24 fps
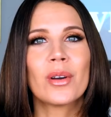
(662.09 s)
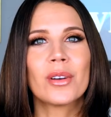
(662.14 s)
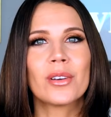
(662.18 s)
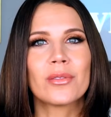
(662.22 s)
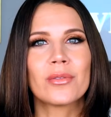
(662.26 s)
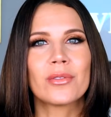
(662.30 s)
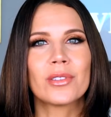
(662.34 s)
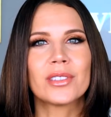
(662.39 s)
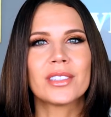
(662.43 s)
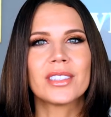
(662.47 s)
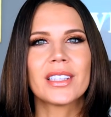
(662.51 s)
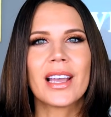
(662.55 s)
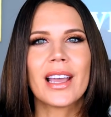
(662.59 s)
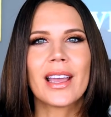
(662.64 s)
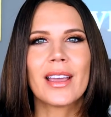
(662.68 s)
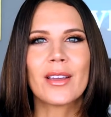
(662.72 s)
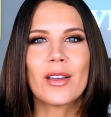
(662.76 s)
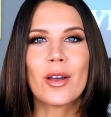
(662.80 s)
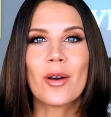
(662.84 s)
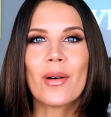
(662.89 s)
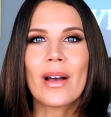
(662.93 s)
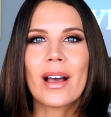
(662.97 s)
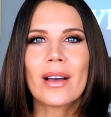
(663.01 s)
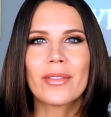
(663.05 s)
a wonderful
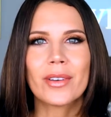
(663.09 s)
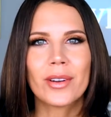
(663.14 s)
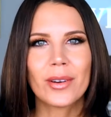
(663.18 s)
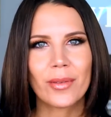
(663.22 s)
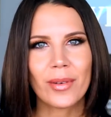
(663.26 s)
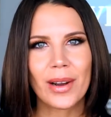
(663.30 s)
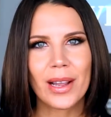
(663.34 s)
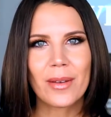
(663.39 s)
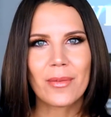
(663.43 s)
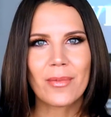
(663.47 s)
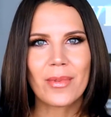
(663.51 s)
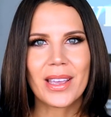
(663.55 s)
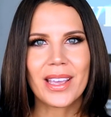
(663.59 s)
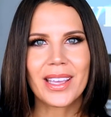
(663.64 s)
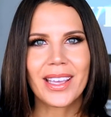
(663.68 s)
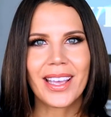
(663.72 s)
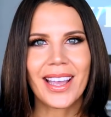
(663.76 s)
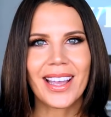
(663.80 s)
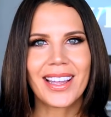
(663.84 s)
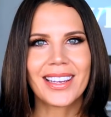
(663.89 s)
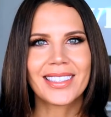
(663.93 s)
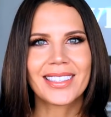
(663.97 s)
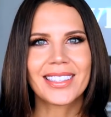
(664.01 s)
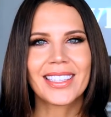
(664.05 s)
day. Go have a great
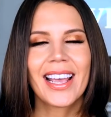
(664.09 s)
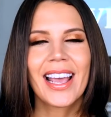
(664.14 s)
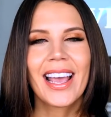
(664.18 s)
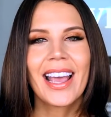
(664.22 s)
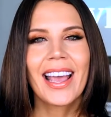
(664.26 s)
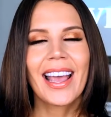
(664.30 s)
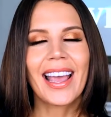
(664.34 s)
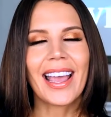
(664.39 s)
weekend,